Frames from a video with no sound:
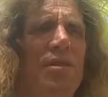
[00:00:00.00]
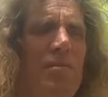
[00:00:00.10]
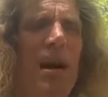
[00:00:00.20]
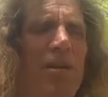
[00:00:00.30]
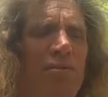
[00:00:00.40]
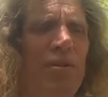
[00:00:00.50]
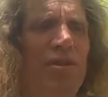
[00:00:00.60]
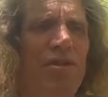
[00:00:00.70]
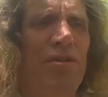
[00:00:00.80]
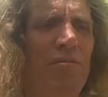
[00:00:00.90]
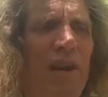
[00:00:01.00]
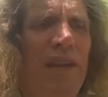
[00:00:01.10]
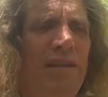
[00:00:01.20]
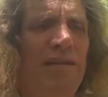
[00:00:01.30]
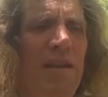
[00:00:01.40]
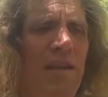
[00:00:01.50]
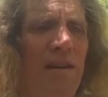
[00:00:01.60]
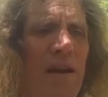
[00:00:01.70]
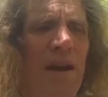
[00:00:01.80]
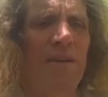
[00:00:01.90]
you might as well just erase
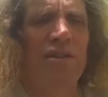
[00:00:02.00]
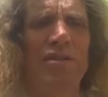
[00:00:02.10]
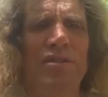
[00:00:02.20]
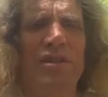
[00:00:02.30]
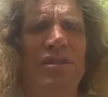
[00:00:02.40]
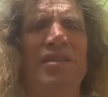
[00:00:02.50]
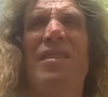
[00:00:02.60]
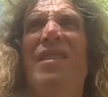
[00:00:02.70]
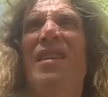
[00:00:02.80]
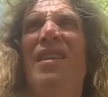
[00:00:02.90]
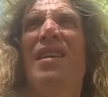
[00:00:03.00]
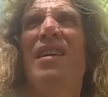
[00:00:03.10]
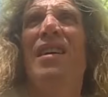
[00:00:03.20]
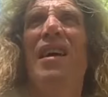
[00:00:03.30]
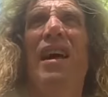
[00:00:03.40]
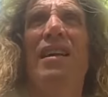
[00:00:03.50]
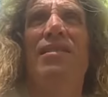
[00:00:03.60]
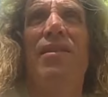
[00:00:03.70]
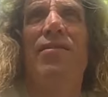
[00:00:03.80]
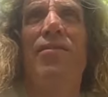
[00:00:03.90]
consciousness
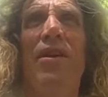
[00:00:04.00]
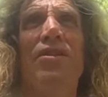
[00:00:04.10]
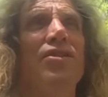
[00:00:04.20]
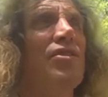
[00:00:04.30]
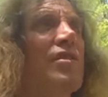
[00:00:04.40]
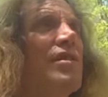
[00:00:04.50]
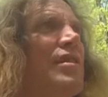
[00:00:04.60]
as a function.